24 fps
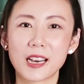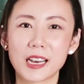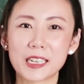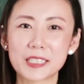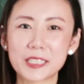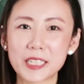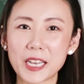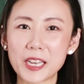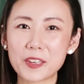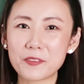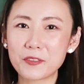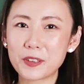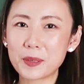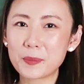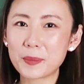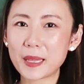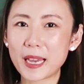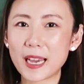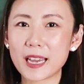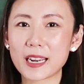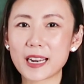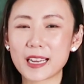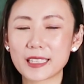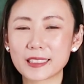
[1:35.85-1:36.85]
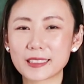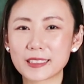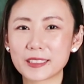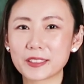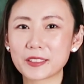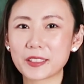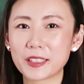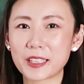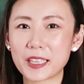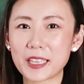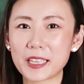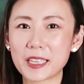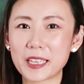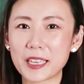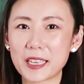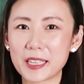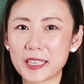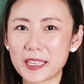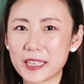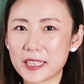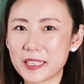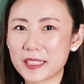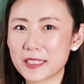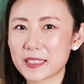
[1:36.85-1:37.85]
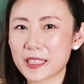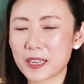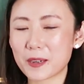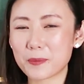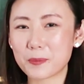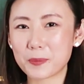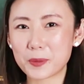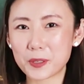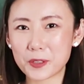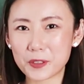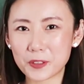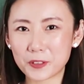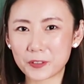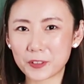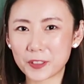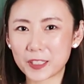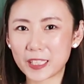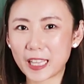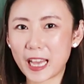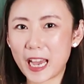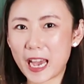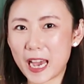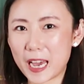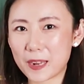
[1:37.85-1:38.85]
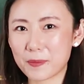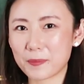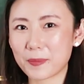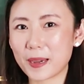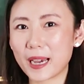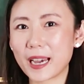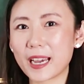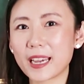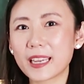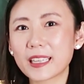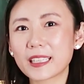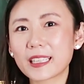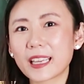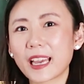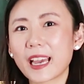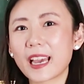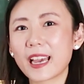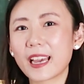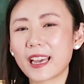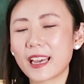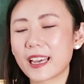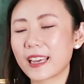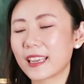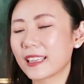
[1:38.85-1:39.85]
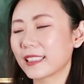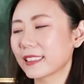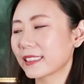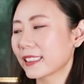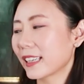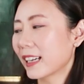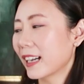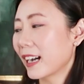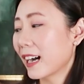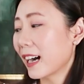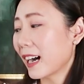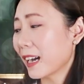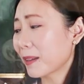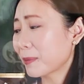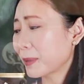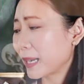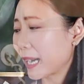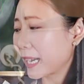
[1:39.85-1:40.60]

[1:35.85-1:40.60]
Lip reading: Aside from that, I still think it is a beautiful handbag, and I'm